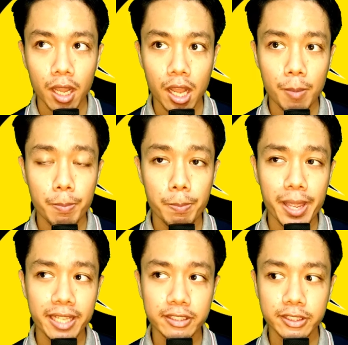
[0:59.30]
uh,
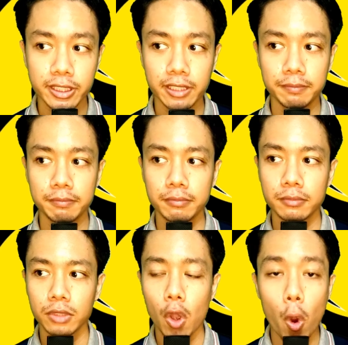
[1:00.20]
basic
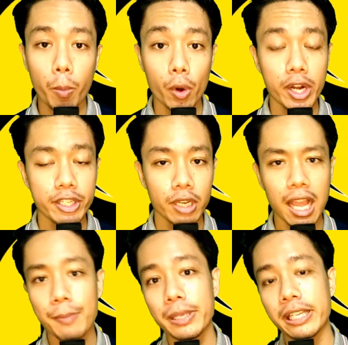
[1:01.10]
operation
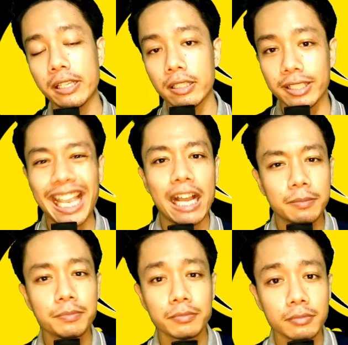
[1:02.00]
i mean yeah
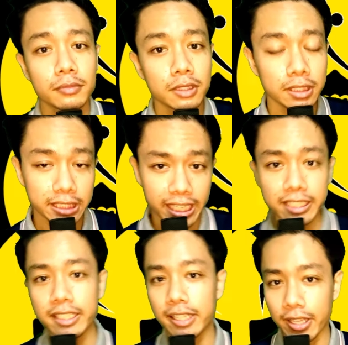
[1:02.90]
they